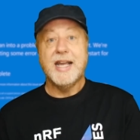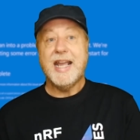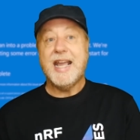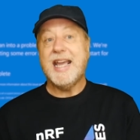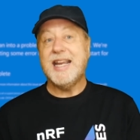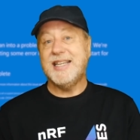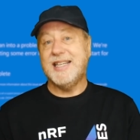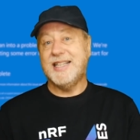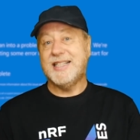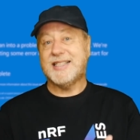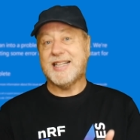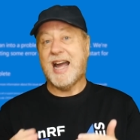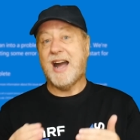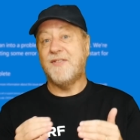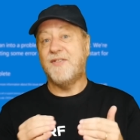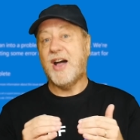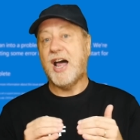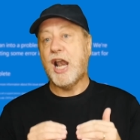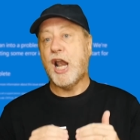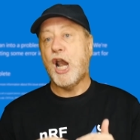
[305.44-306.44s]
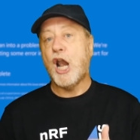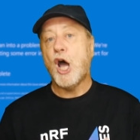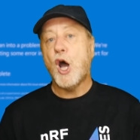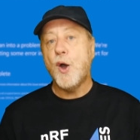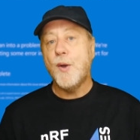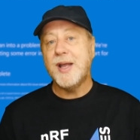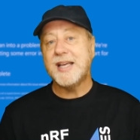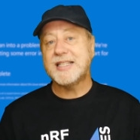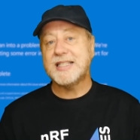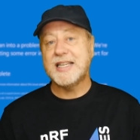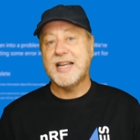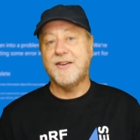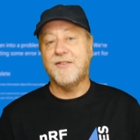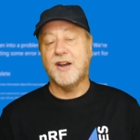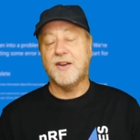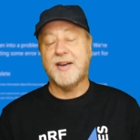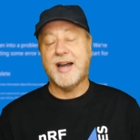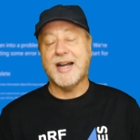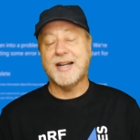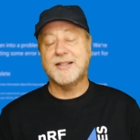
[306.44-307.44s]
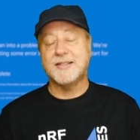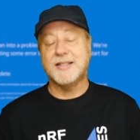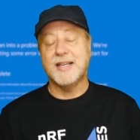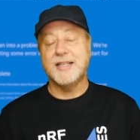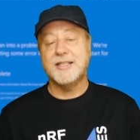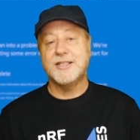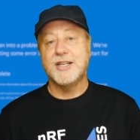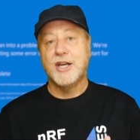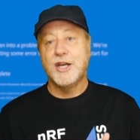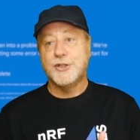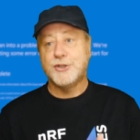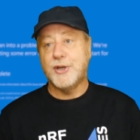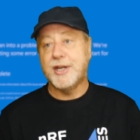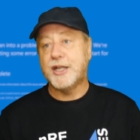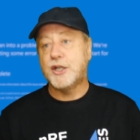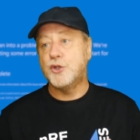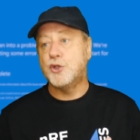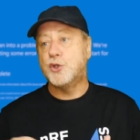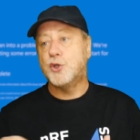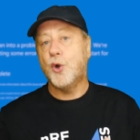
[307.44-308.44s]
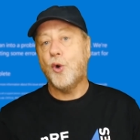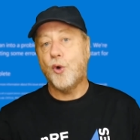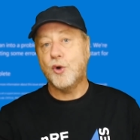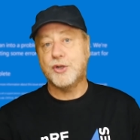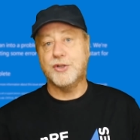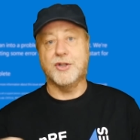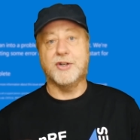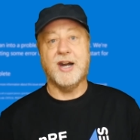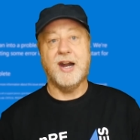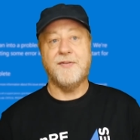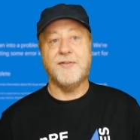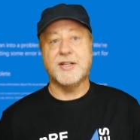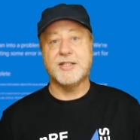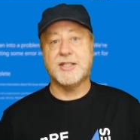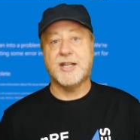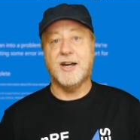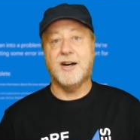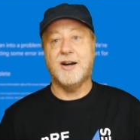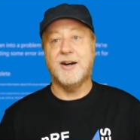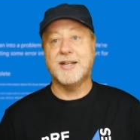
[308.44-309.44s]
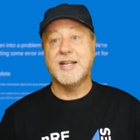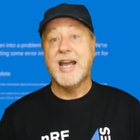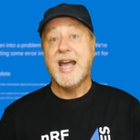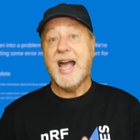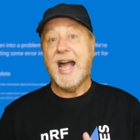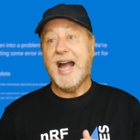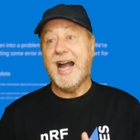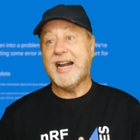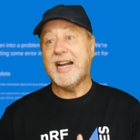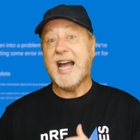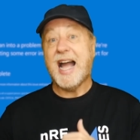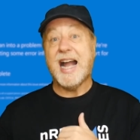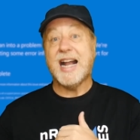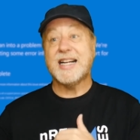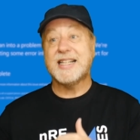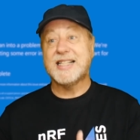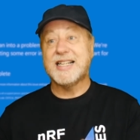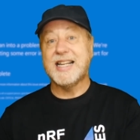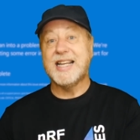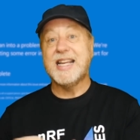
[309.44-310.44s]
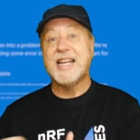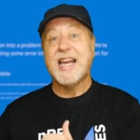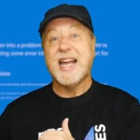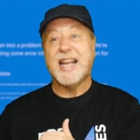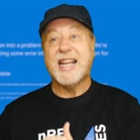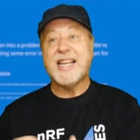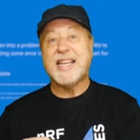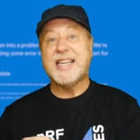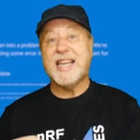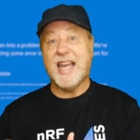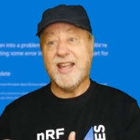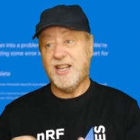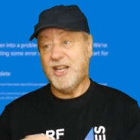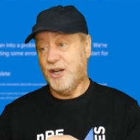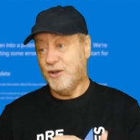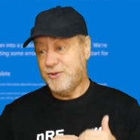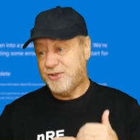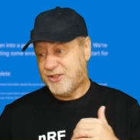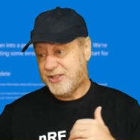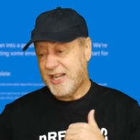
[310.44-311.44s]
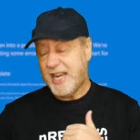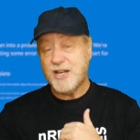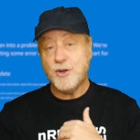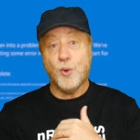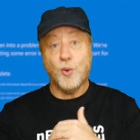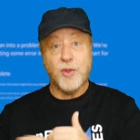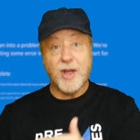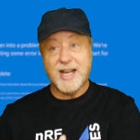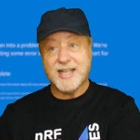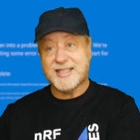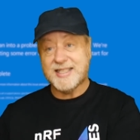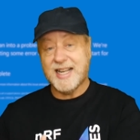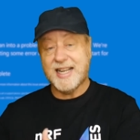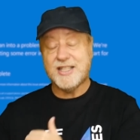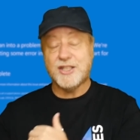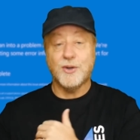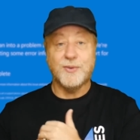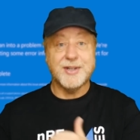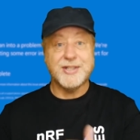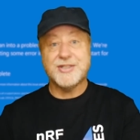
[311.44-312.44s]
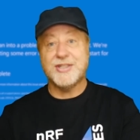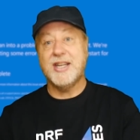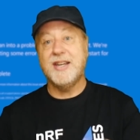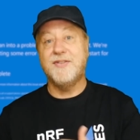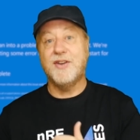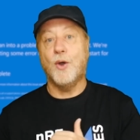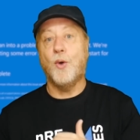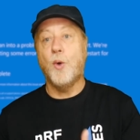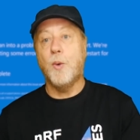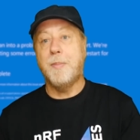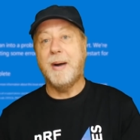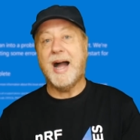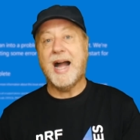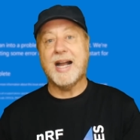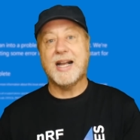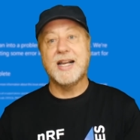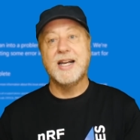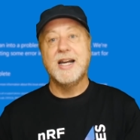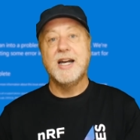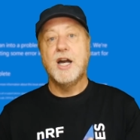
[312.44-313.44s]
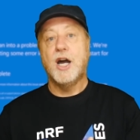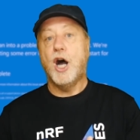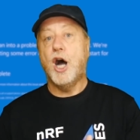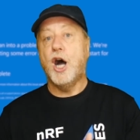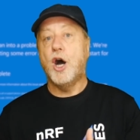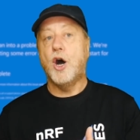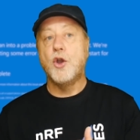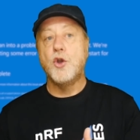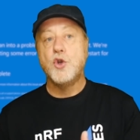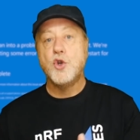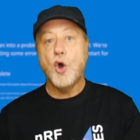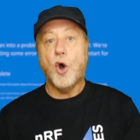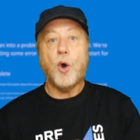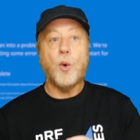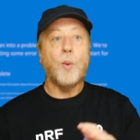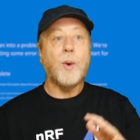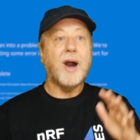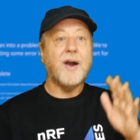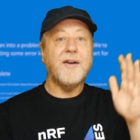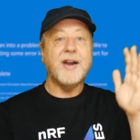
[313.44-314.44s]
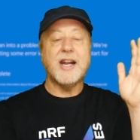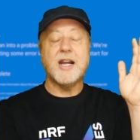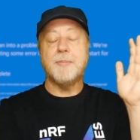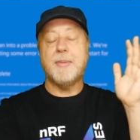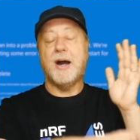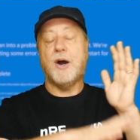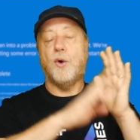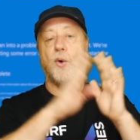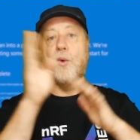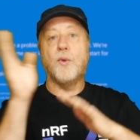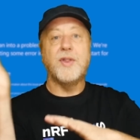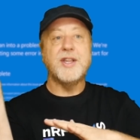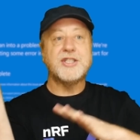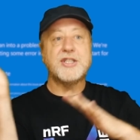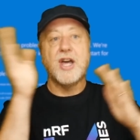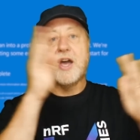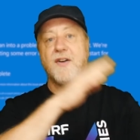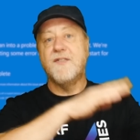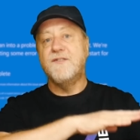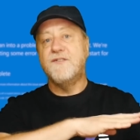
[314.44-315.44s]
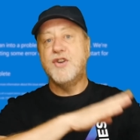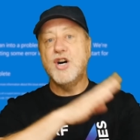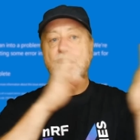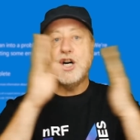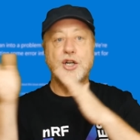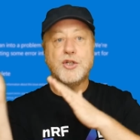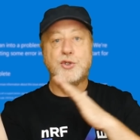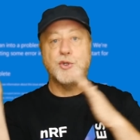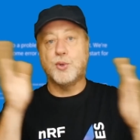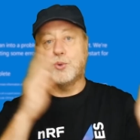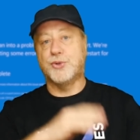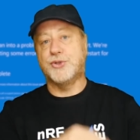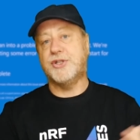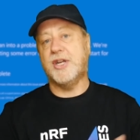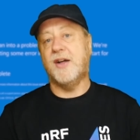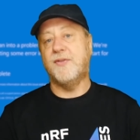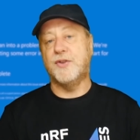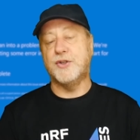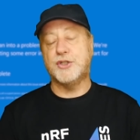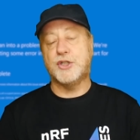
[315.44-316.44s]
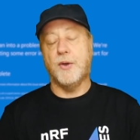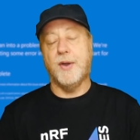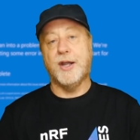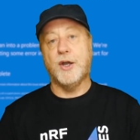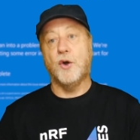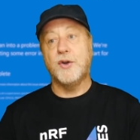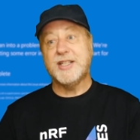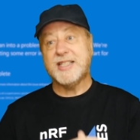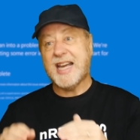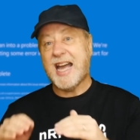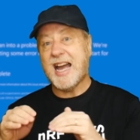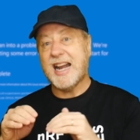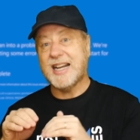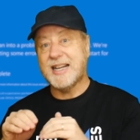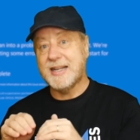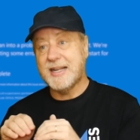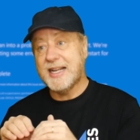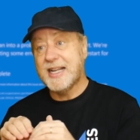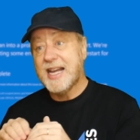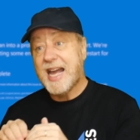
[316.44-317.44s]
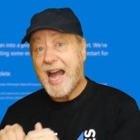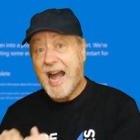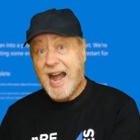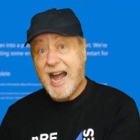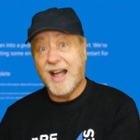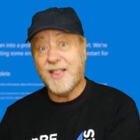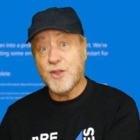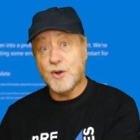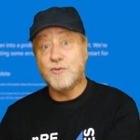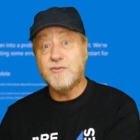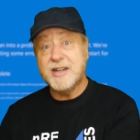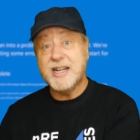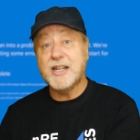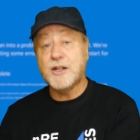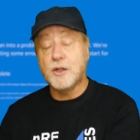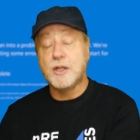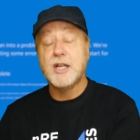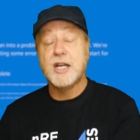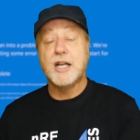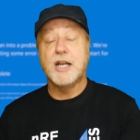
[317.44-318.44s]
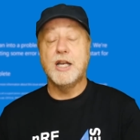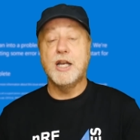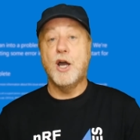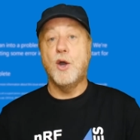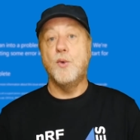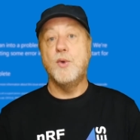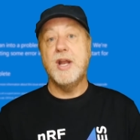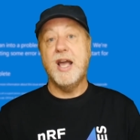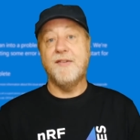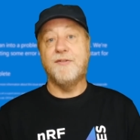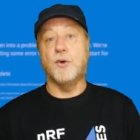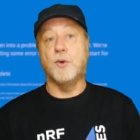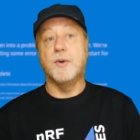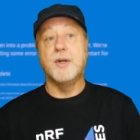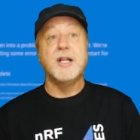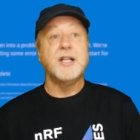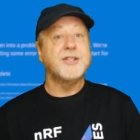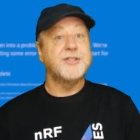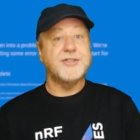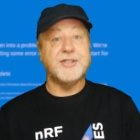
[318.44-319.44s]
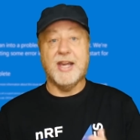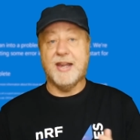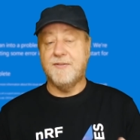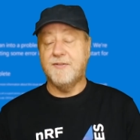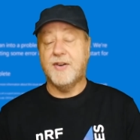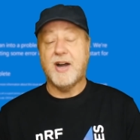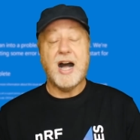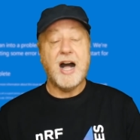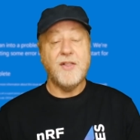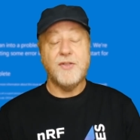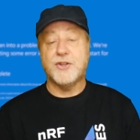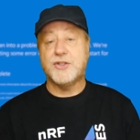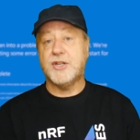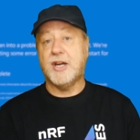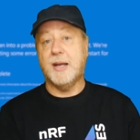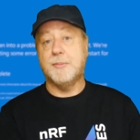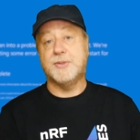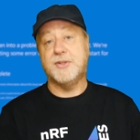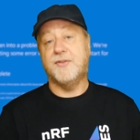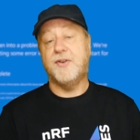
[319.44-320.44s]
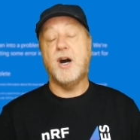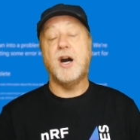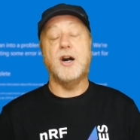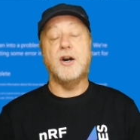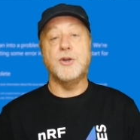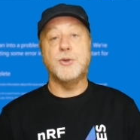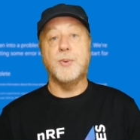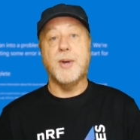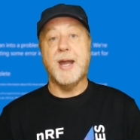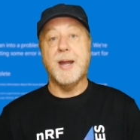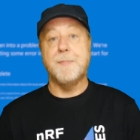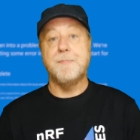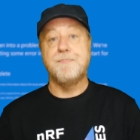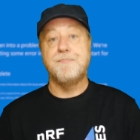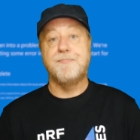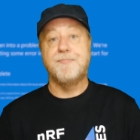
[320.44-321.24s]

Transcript: it needs to have that lowest level of access so that it can talk to the graphics card and actually get, send all that data, receive it all back, not worrying about all this virtual stuff that's going on. It's happening at the real low level. Same for other types of hardware.